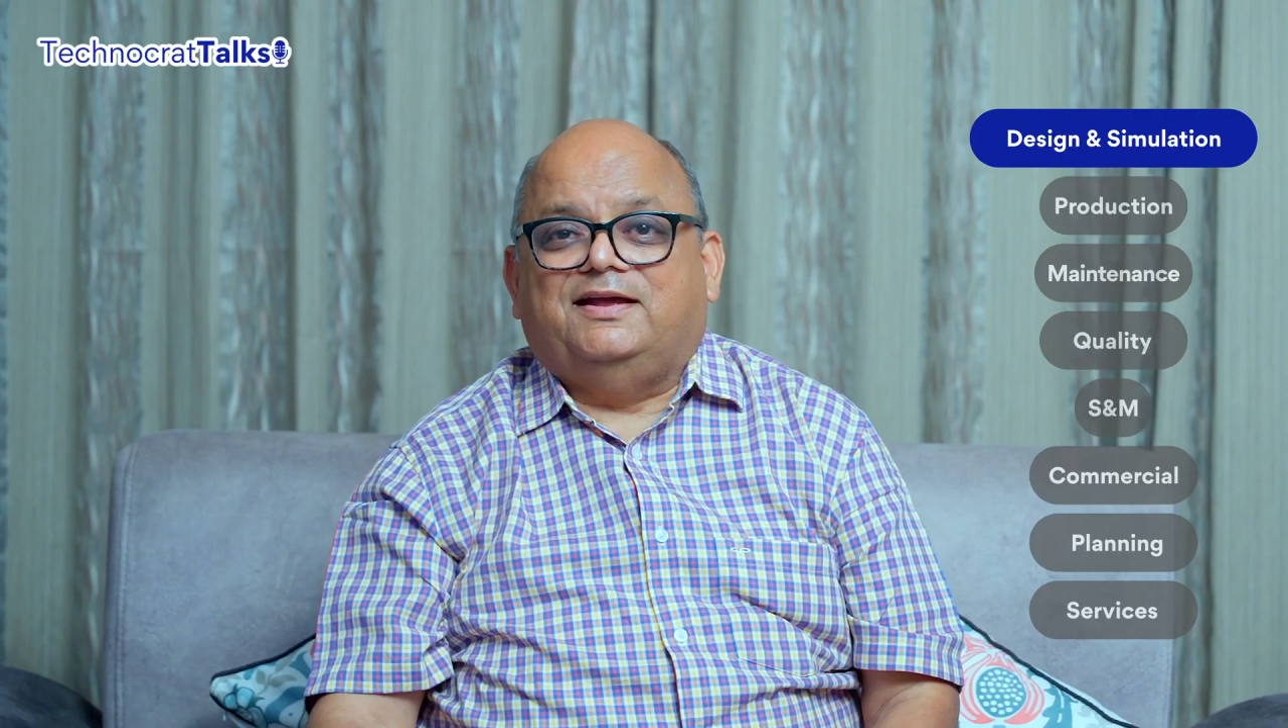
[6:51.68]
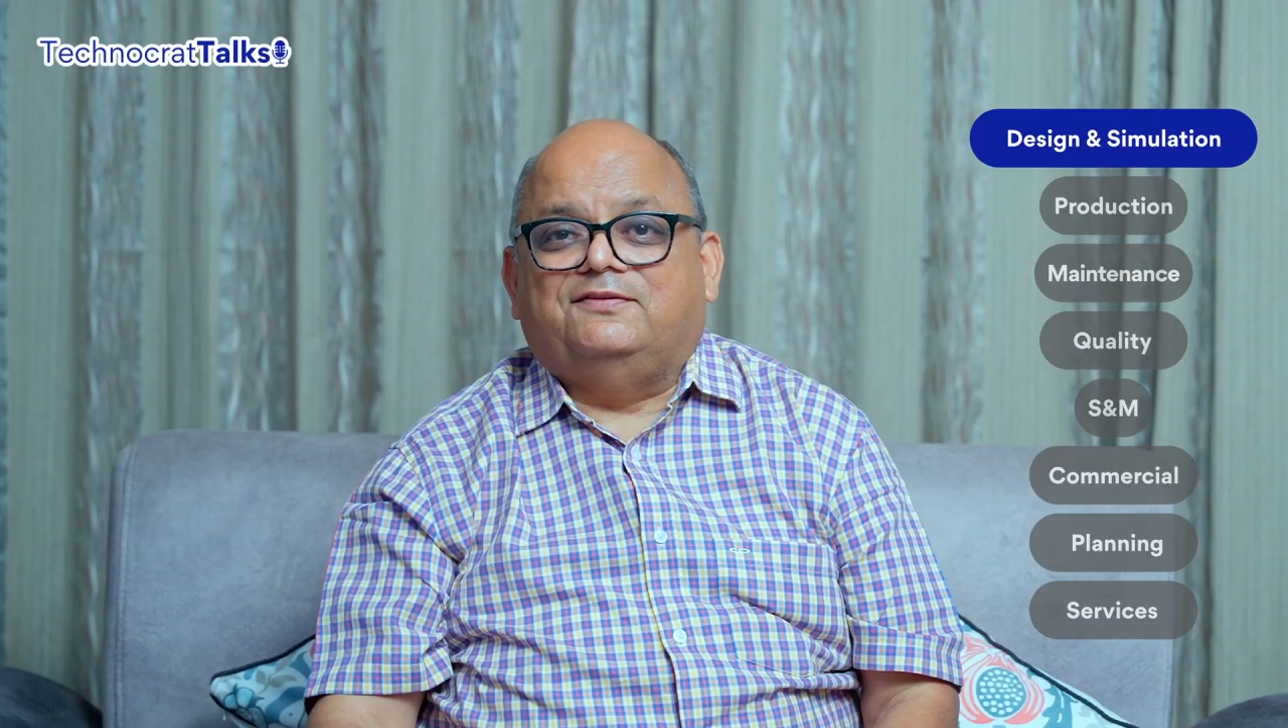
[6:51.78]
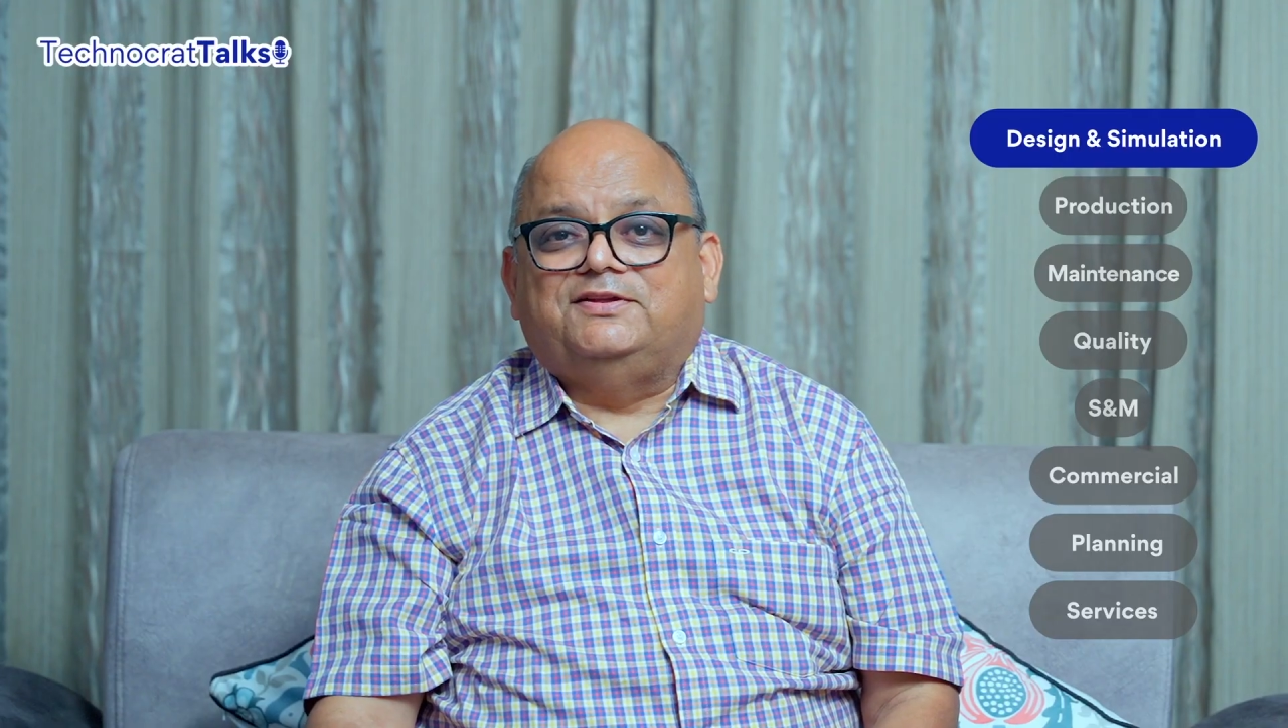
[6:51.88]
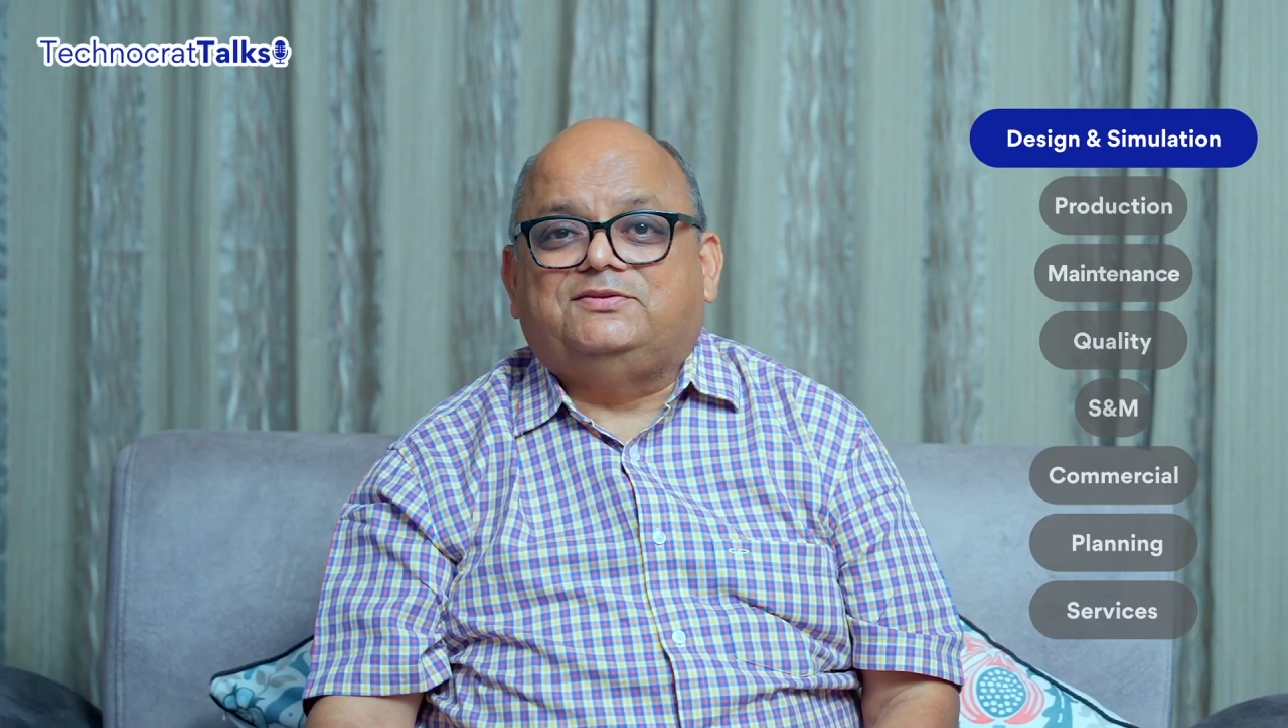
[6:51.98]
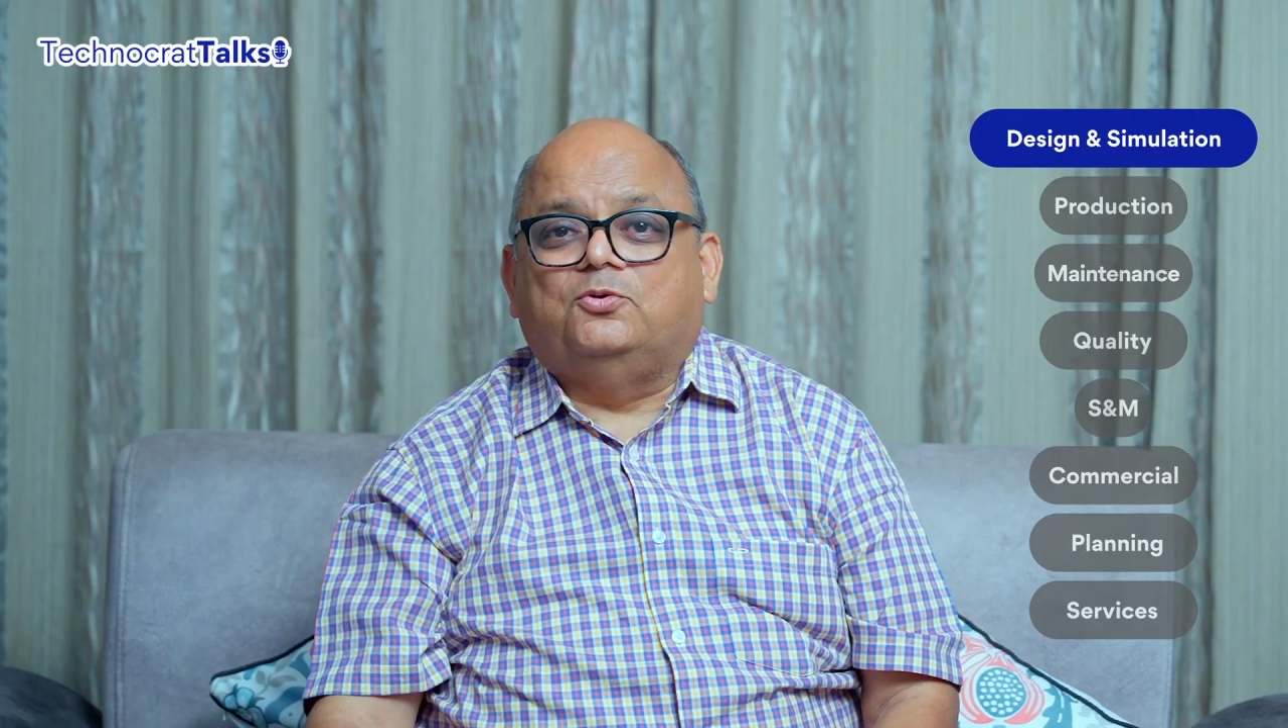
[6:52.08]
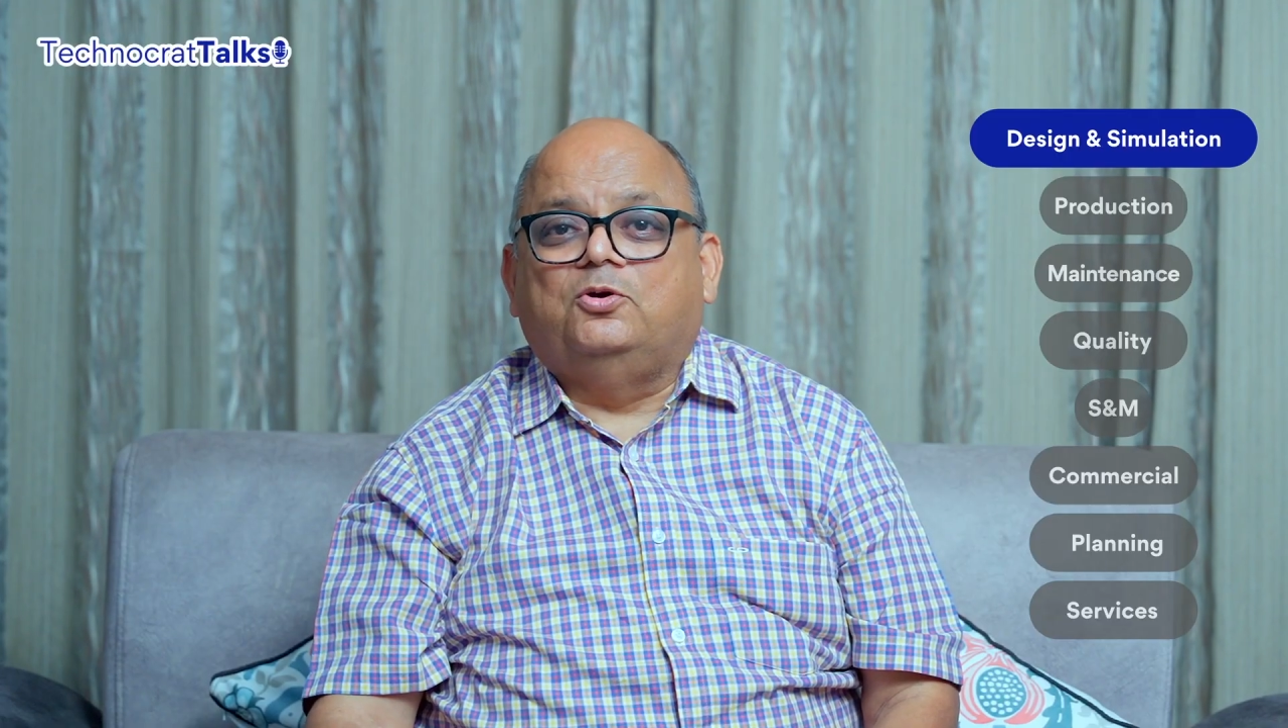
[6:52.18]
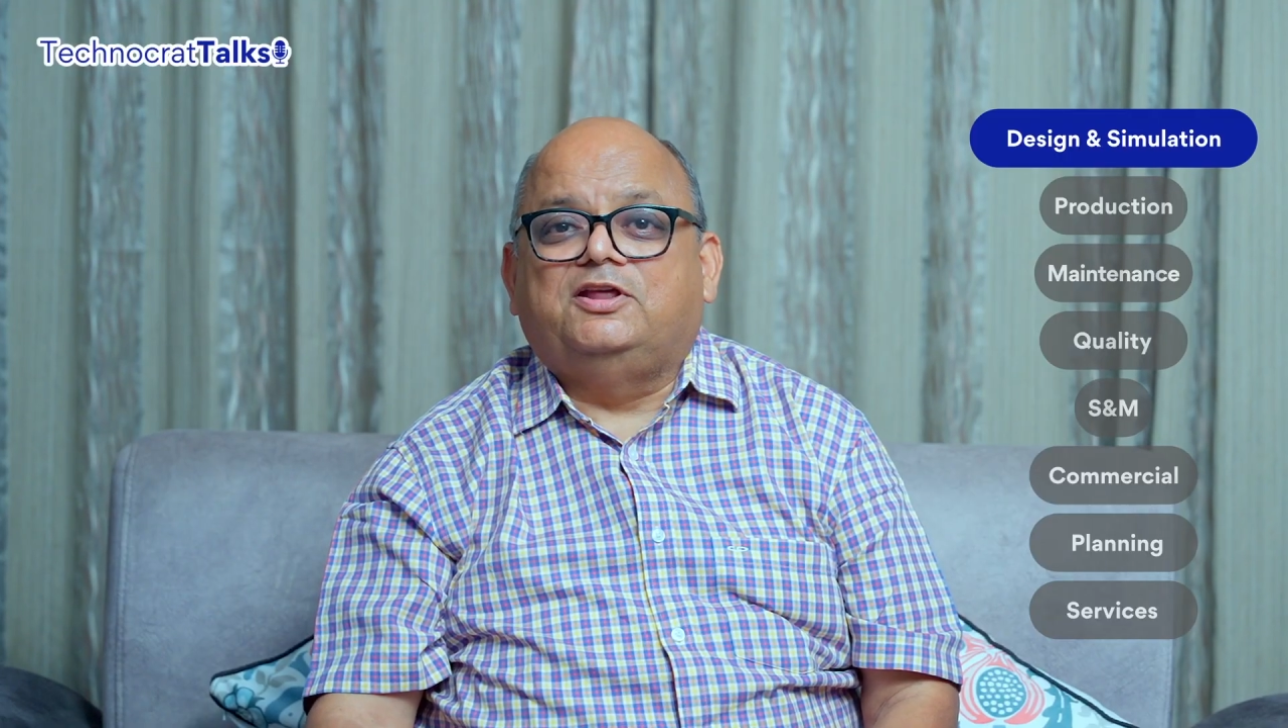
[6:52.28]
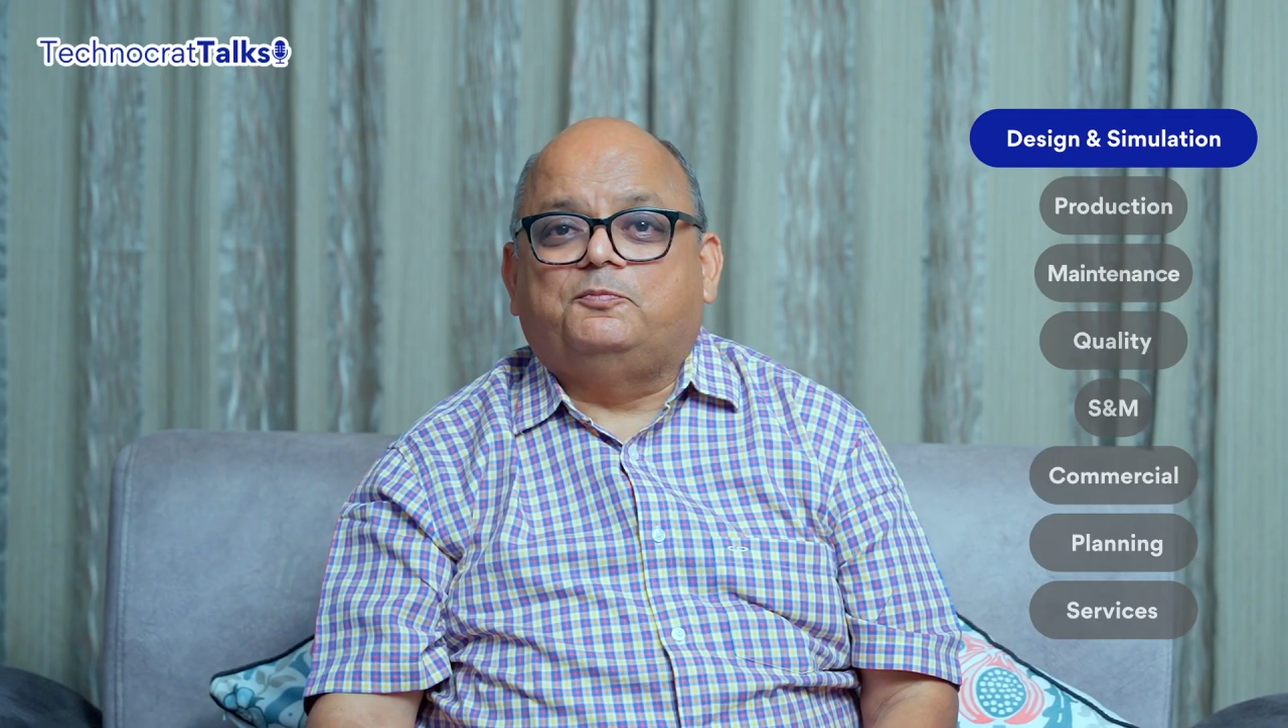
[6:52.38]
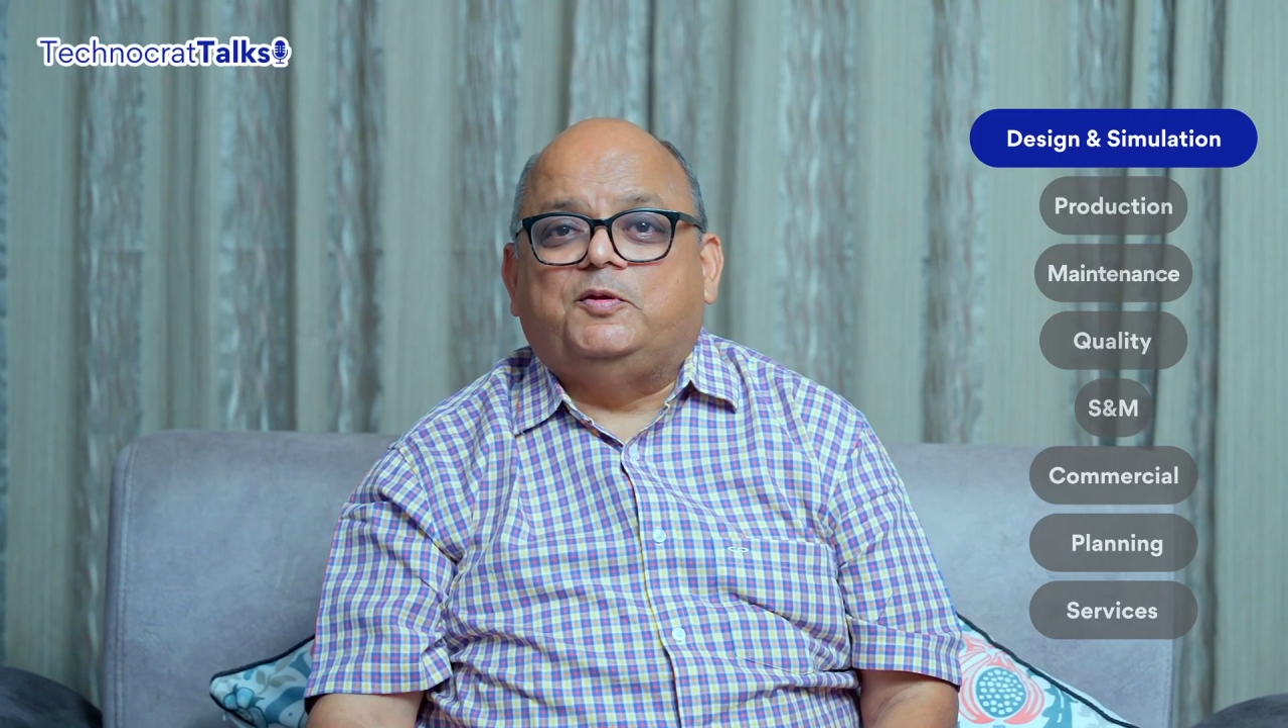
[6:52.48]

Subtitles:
which older